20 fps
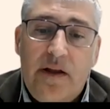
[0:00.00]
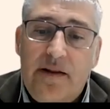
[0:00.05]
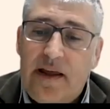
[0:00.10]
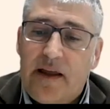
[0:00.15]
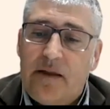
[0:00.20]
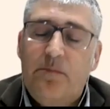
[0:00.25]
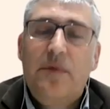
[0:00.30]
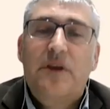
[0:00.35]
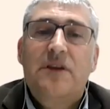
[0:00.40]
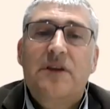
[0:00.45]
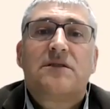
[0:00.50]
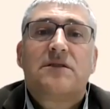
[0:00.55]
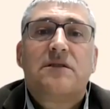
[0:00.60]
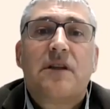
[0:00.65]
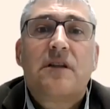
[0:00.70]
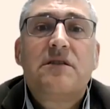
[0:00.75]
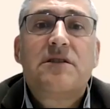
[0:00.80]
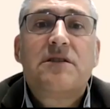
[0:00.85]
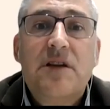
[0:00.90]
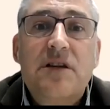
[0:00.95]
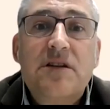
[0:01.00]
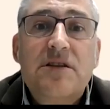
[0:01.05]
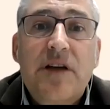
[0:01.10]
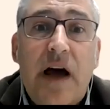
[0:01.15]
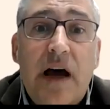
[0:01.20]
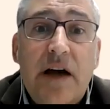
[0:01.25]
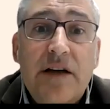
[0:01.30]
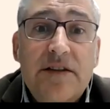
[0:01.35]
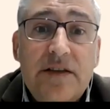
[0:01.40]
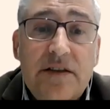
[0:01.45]
That means the disease
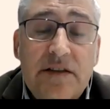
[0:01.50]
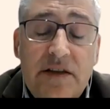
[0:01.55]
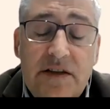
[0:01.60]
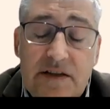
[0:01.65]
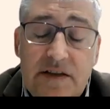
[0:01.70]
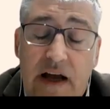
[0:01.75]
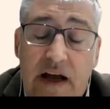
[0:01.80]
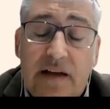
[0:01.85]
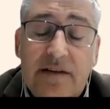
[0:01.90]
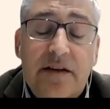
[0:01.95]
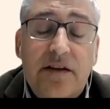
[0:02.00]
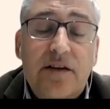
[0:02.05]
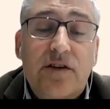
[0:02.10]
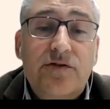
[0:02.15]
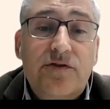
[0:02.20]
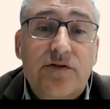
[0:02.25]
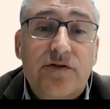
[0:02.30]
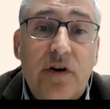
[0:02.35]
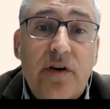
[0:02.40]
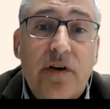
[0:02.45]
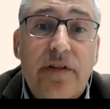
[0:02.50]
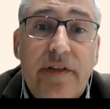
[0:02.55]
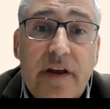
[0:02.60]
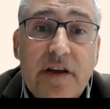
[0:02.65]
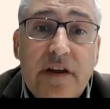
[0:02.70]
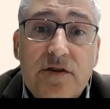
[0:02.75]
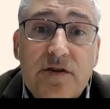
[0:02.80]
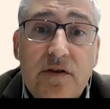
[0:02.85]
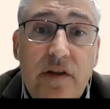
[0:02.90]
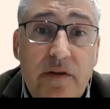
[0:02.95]
is under control
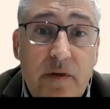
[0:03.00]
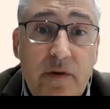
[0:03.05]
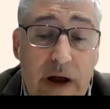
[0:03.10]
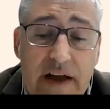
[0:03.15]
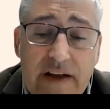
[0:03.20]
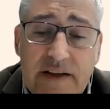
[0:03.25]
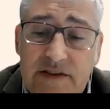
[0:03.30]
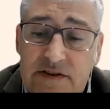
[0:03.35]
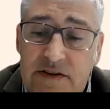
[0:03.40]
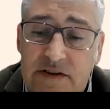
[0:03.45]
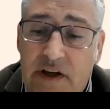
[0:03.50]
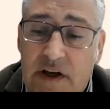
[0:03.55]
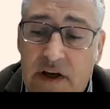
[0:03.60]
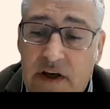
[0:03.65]
thanks to the drugs.